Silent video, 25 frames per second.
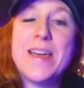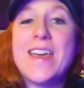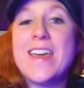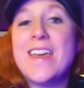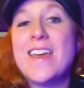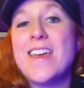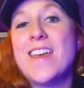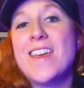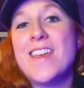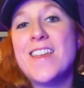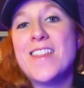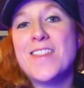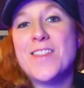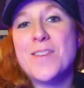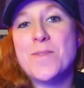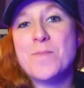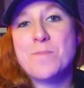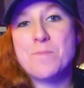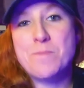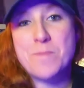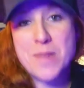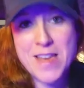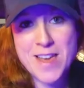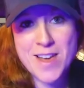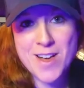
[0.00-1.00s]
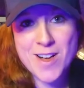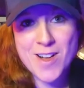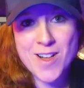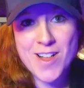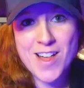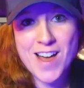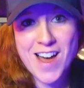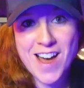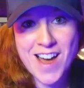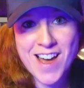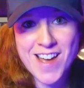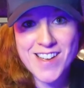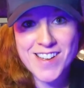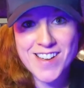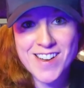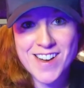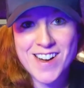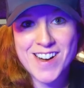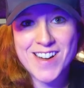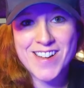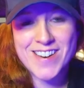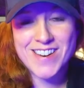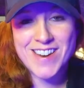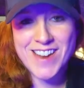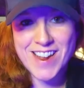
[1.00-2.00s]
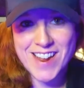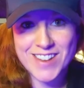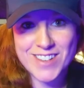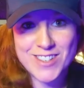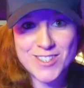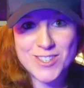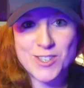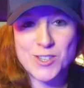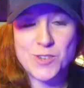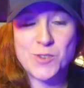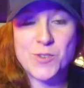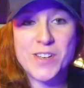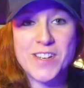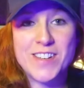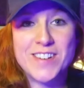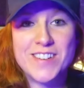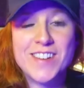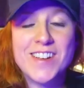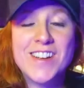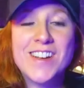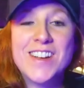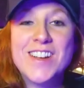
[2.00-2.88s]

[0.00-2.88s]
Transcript: and the bell icon next to it